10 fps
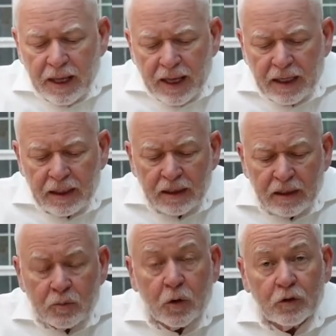And
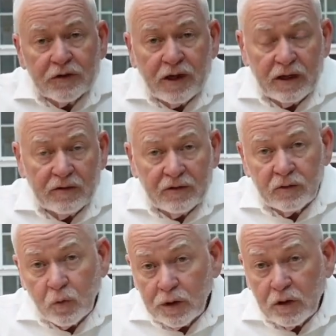in most cases,
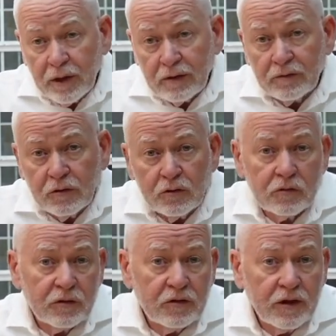what you have to
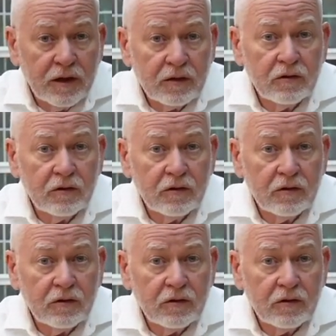do is you have